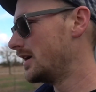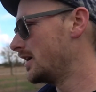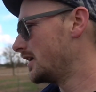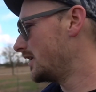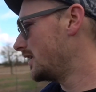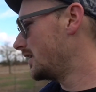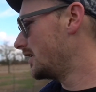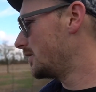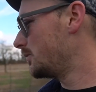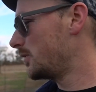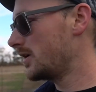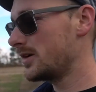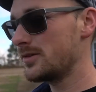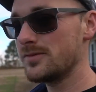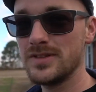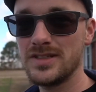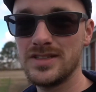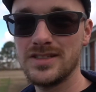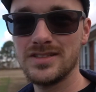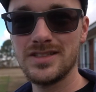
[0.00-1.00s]
why don't we
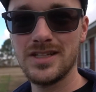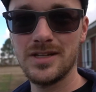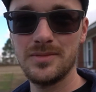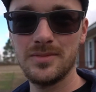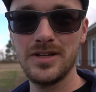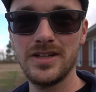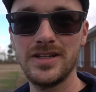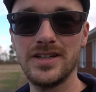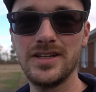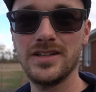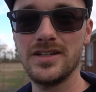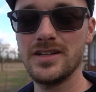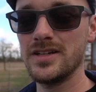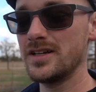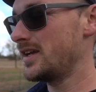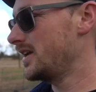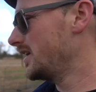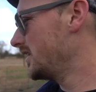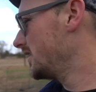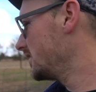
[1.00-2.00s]
just come out here
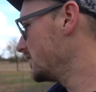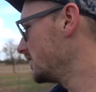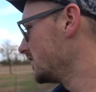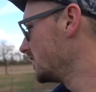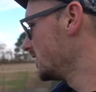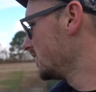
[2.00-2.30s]
and